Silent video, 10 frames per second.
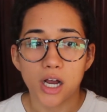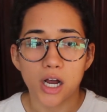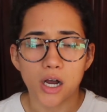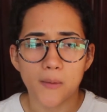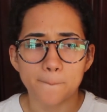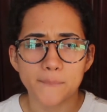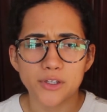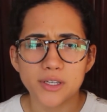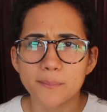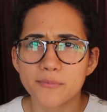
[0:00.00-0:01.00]
um,
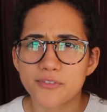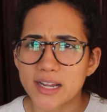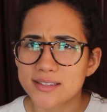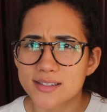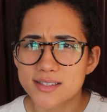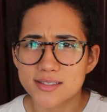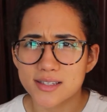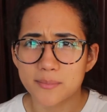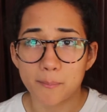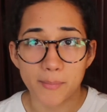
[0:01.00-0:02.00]
you can find this
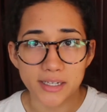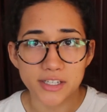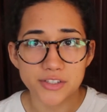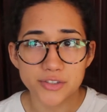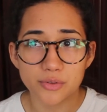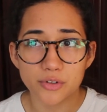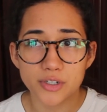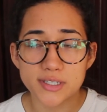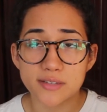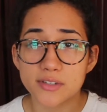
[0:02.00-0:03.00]
in many
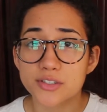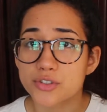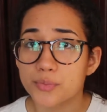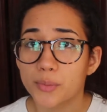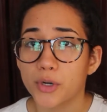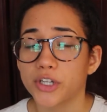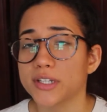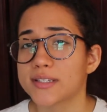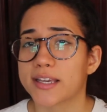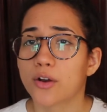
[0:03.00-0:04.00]
stores, even
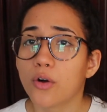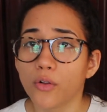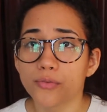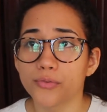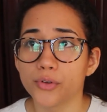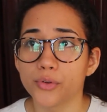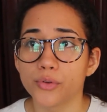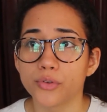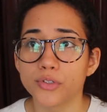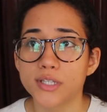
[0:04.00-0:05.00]
supermarkets like Whole
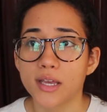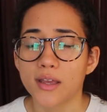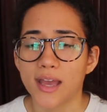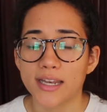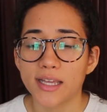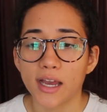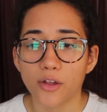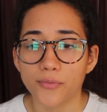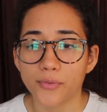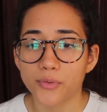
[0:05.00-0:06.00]
Foods, any
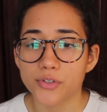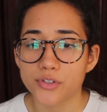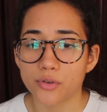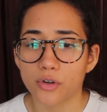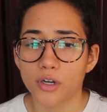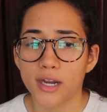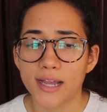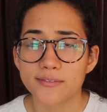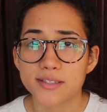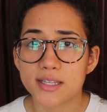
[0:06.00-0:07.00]
health food store.
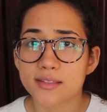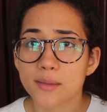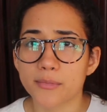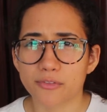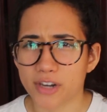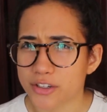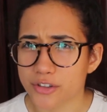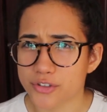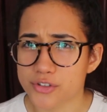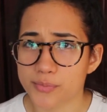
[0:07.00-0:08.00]
I've seen them in
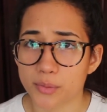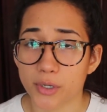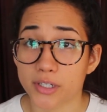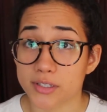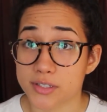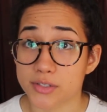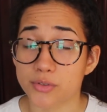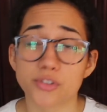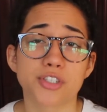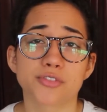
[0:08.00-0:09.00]
regular supermarkets
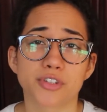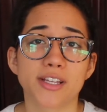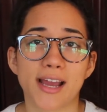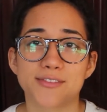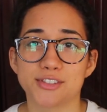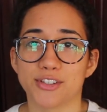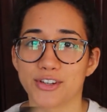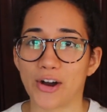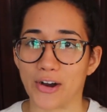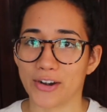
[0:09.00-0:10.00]
too. You just really have to
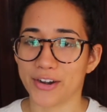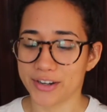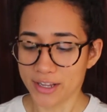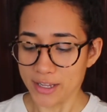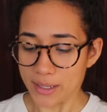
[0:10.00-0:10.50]
look hard.